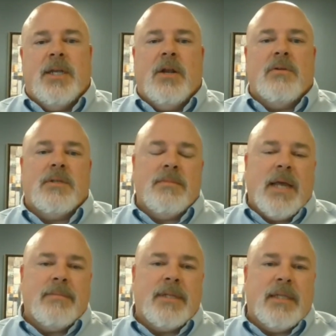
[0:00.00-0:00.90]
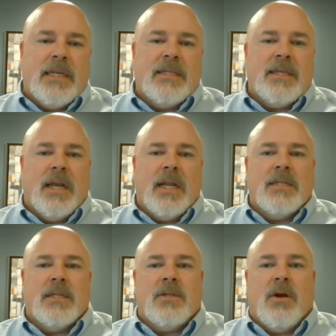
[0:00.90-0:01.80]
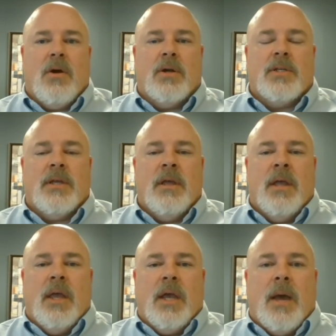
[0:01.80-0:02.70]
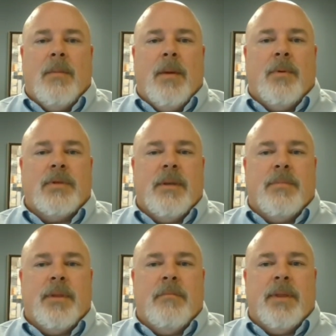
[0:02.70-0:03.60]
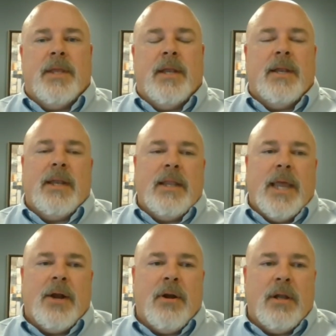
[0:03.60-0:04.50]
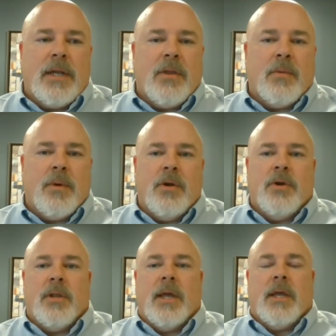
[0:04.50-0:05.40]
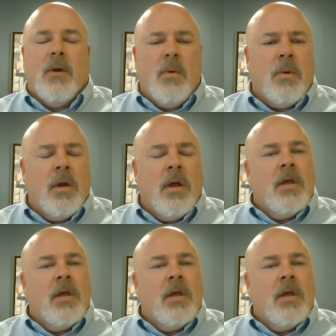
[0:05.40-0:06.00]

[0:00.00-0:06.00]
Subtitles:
You know, sometimes in these settings, it's hard to come up with something, but then later on down the road, you're like, oh,